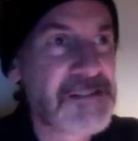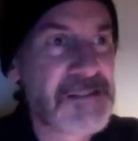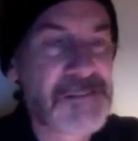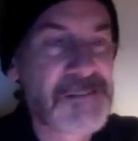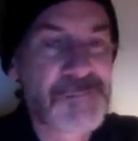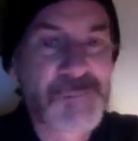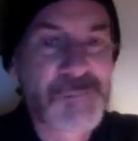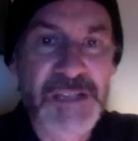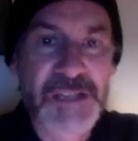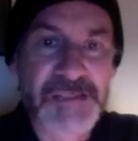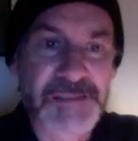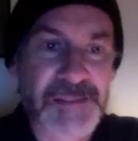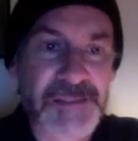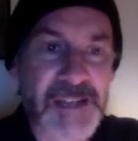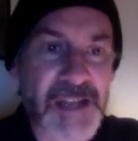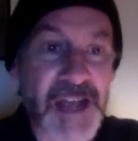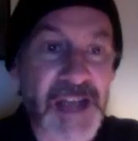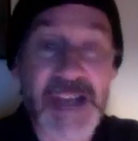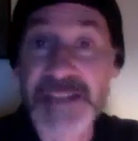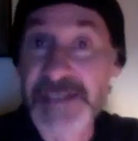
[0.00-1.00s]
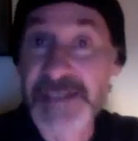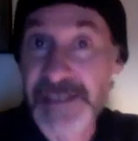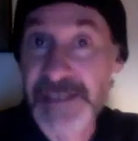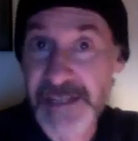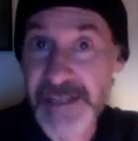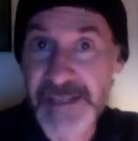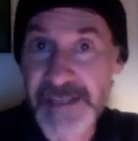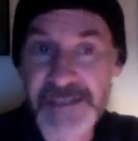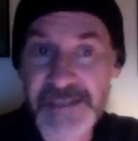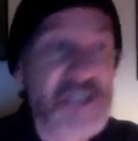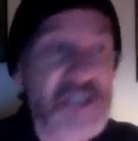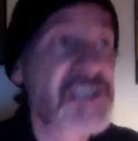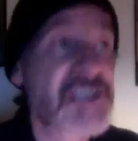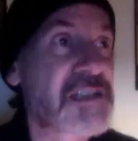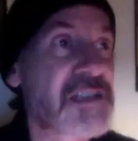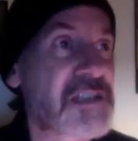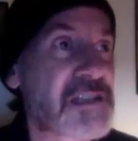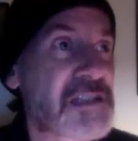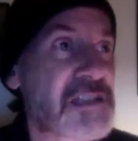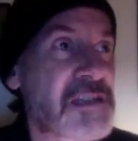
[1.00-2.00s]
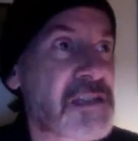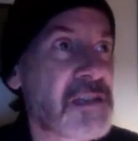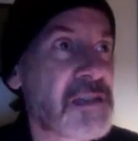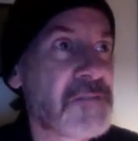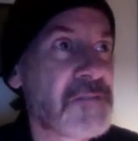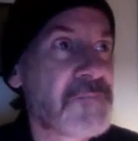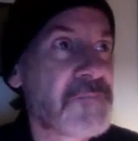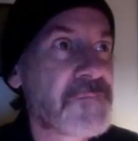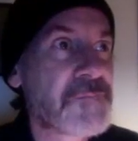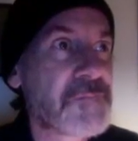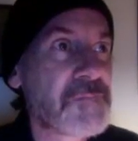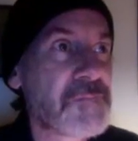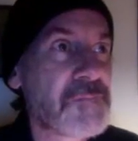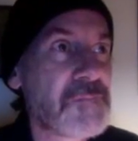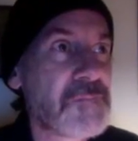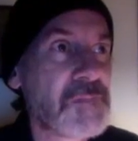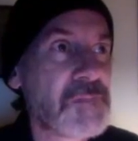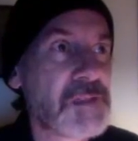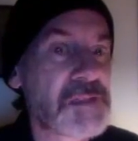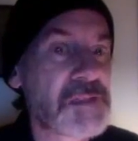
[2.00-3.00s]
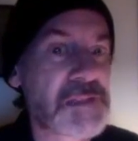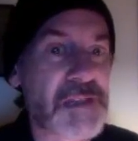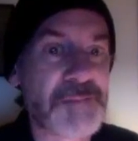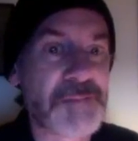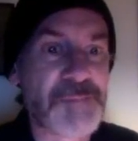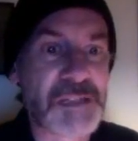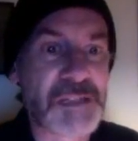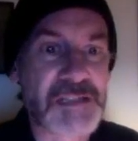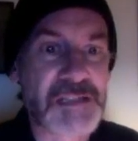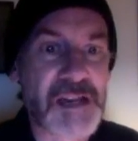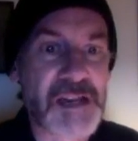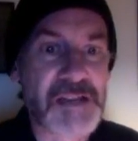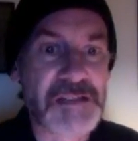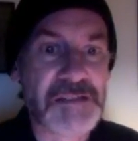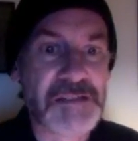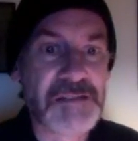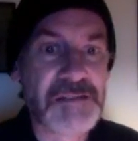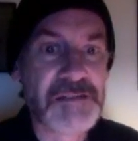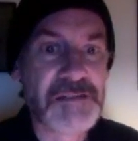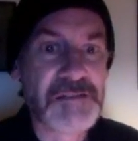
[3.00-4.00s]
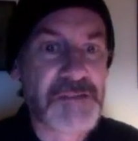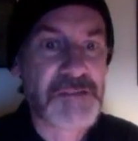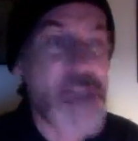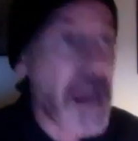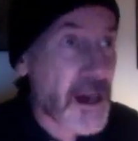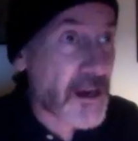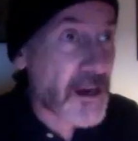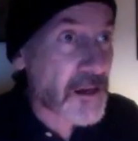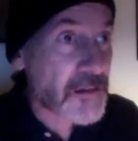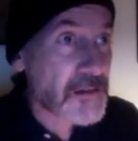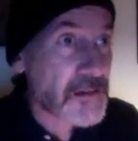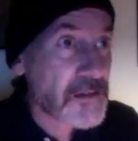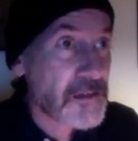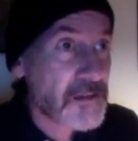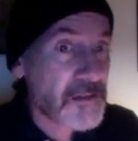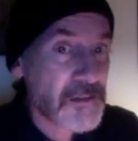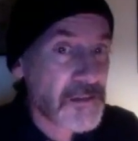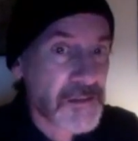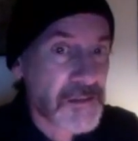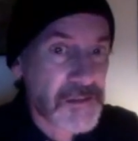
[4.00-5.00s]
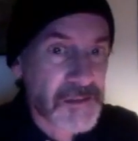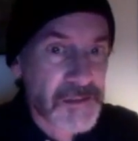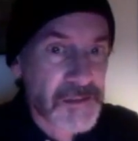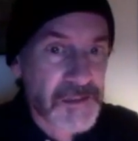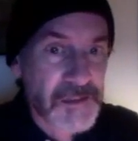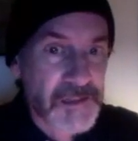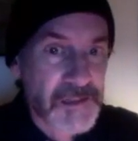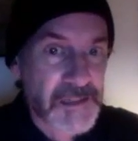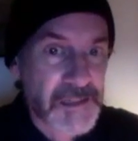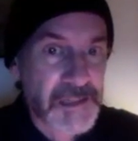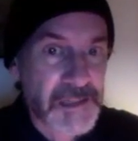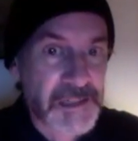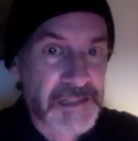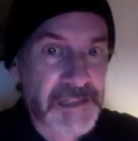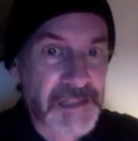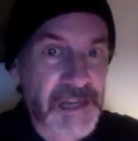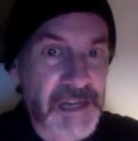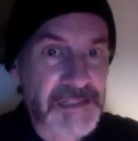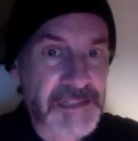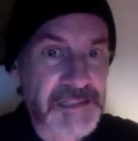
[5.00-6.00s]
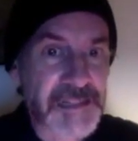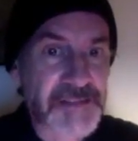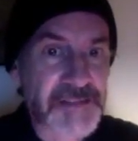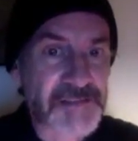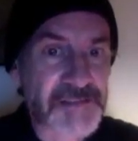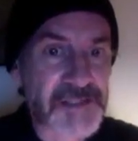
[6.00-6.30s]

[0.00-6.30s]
But," I said. "Sst," said McDunn. "There." He nodded out to